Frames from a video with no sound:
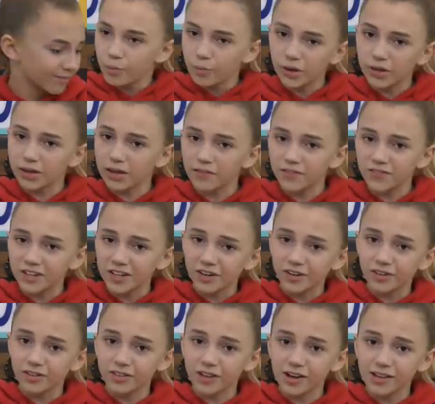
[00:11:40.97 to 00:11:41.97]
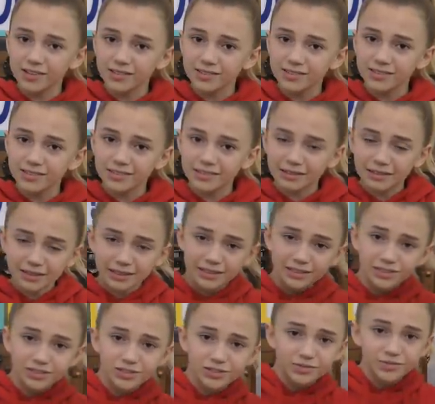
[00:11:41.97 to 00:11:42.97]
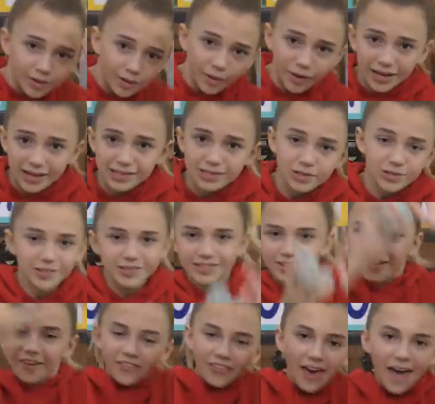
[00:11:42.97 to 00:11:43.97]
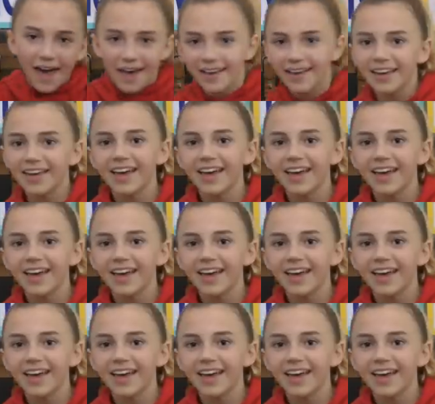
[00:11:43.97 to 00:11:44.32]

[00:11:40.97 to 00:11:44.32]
We love to hear your thoughts and your answers and all that